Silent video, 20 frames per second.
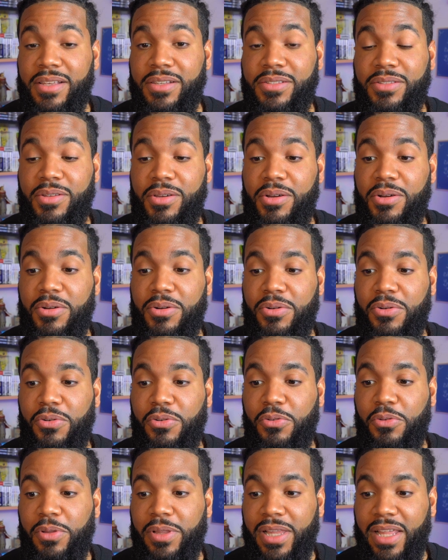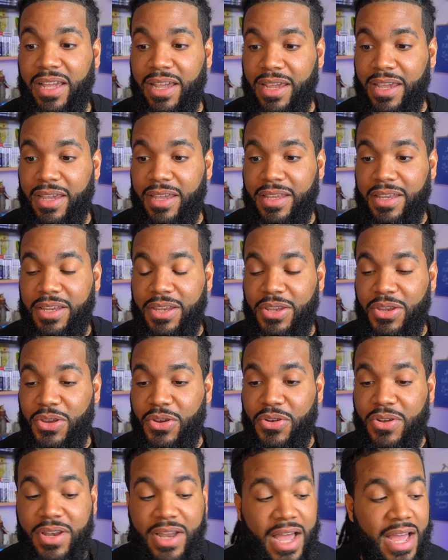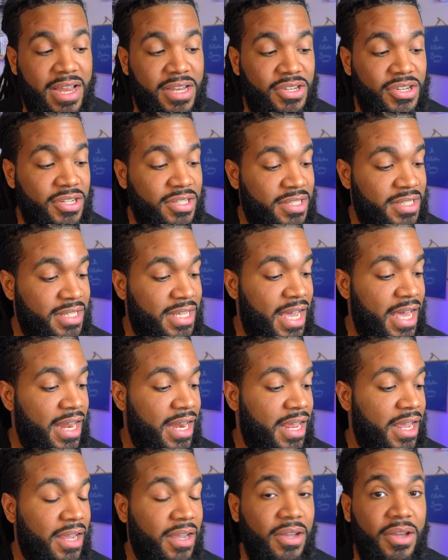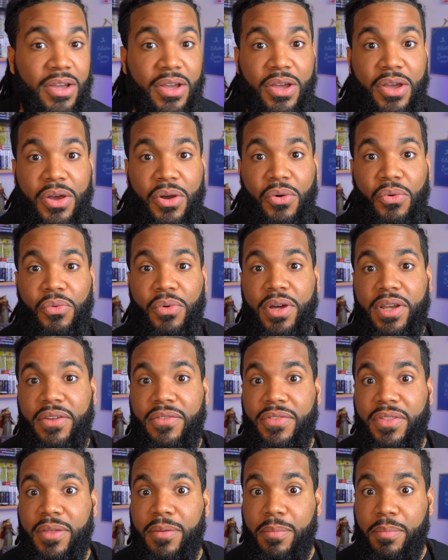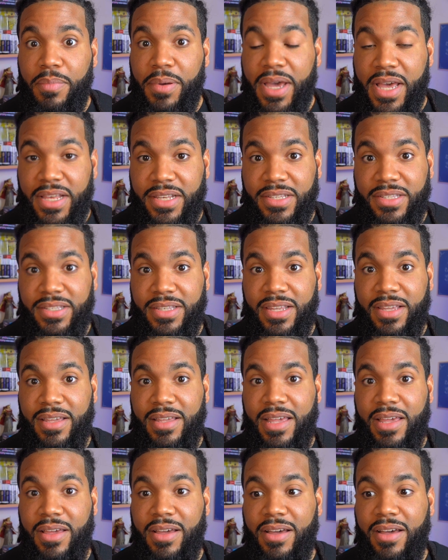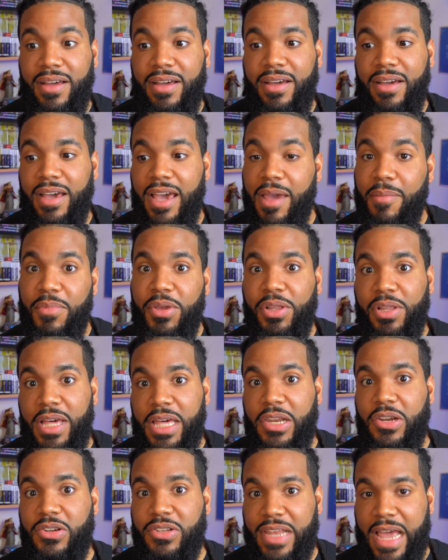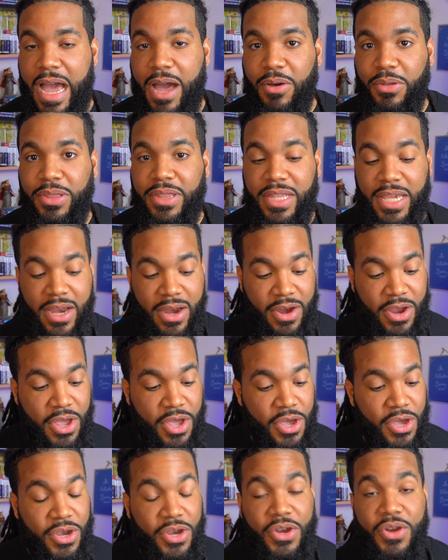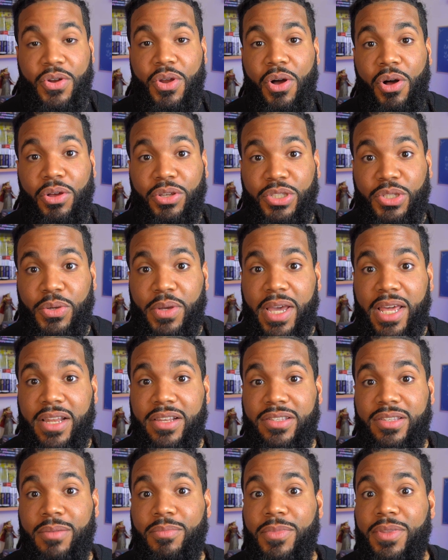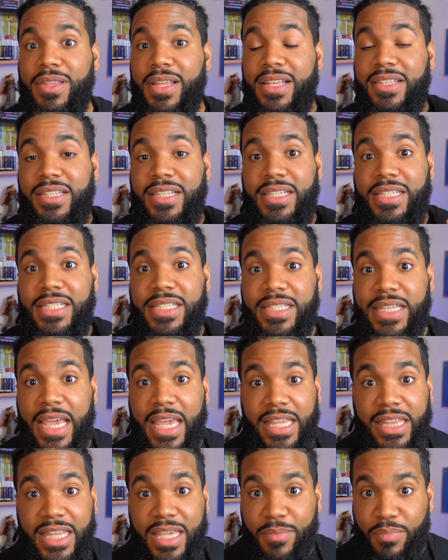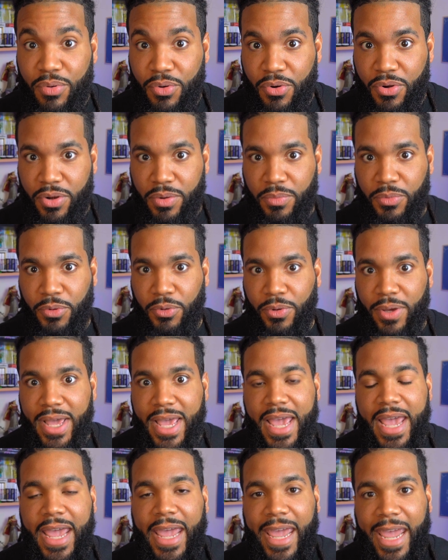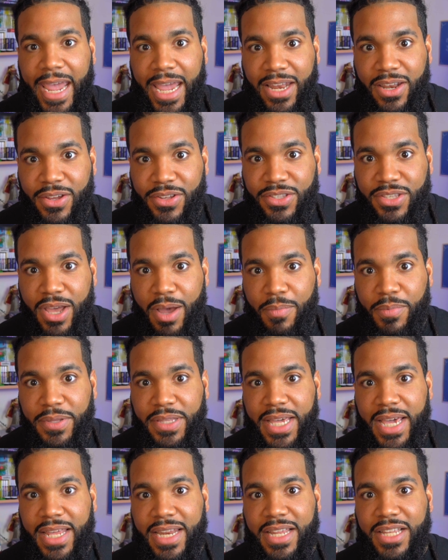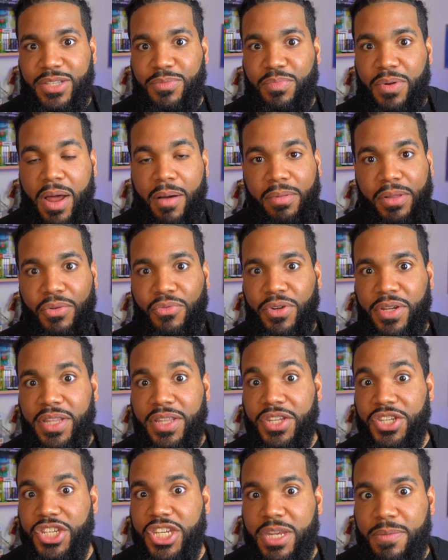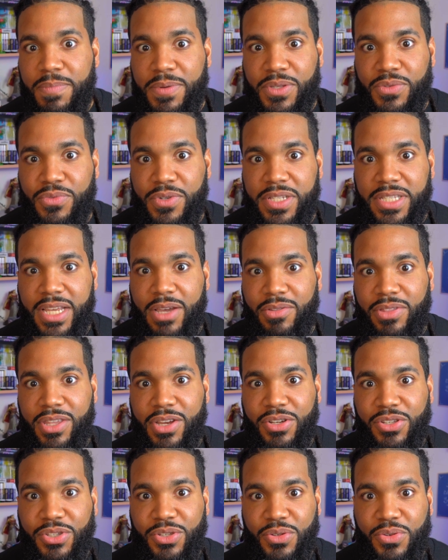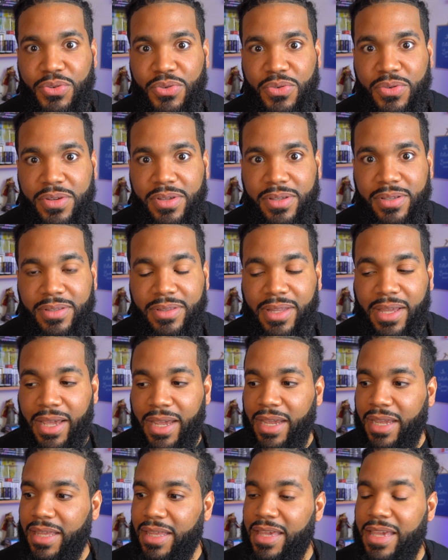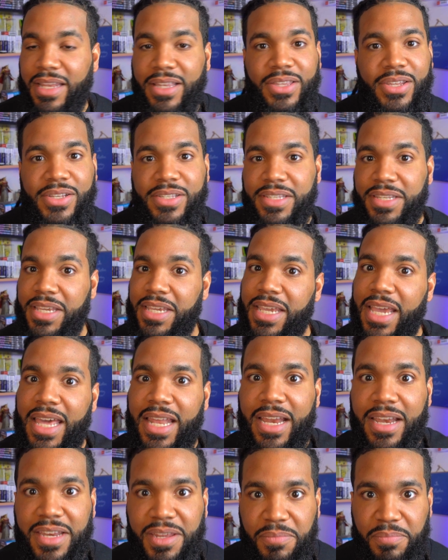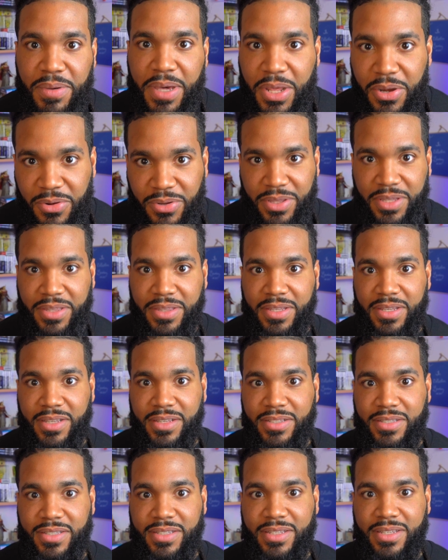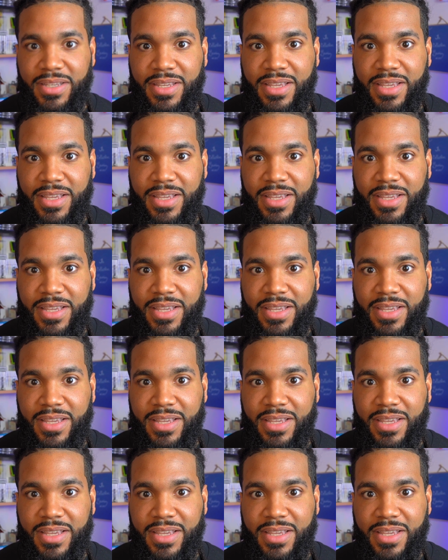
So like, you're not just getting one of the best emulators out there, you're also getting something that's insanely portable, and on top of that, it's probably one of the cheapest ones out there too. Like, it doesn't get any better than this.